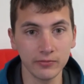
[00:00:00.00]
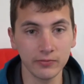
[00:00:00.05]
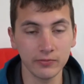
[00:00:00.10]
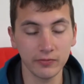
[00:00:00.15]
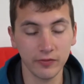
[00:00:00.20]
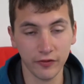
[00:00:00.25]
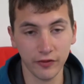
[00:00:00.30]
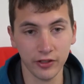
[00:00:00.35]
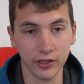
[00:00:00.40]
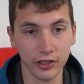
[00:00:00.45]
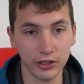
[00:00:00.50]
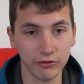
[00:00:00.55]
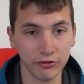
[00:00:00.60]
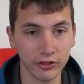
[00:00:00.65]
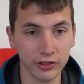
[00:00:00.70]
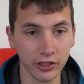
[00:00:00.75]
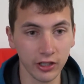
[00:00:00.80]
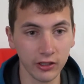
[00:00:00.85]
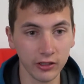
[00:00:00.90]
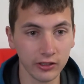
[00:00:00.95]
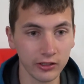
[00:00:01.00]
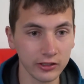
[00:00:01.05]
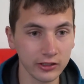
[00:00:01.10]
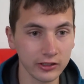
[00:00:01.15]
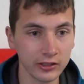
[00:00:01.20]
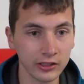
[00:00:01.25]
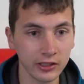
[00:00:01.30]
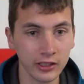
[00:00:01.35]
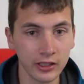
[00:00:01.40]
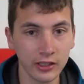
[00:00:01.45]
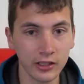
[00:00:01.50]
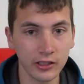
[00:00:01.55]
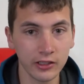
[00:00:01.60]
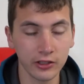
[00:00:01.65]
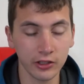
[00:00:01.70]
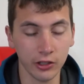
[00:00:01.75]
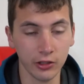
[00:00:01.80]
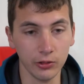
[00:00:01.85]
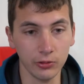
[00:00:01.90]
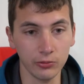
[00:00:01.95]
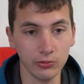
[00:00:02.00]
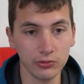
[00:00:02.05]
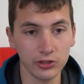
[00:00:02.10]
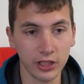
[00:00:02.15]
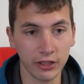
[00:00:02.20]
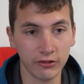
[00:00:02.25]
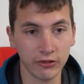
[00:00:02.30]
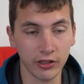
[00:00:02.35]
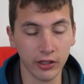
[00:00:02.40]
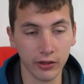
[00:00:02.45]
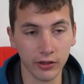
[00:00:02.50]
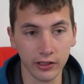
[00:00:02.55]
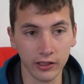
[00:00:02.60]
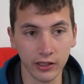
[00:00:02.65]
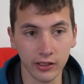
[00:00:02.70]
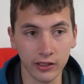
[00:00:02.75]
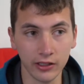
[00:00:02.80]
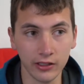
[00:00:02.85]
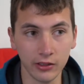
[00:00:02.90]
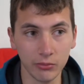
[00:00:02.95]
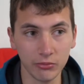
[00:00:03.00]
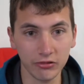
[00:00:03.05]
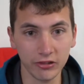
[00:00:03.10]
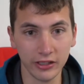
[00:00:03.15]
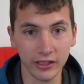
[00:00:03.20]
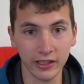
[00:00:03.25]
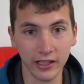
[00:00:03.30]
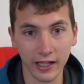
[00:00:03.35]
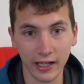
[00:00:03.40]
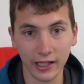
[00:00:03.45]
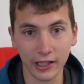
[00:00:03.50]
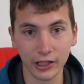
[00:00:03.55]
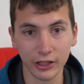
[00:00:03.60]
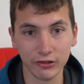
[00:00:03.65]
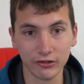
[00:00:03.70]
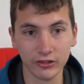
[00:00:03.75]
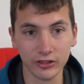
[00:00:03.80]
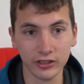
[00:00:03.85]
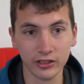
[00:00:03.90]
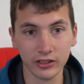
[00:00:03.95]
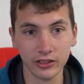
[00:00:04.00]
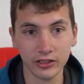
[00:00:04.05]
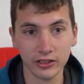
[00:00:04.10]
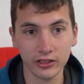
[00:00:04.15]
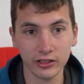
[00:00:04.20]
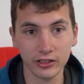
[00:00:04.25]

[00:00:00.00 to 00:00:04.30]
finished result. So generally I think I did a pretty accurate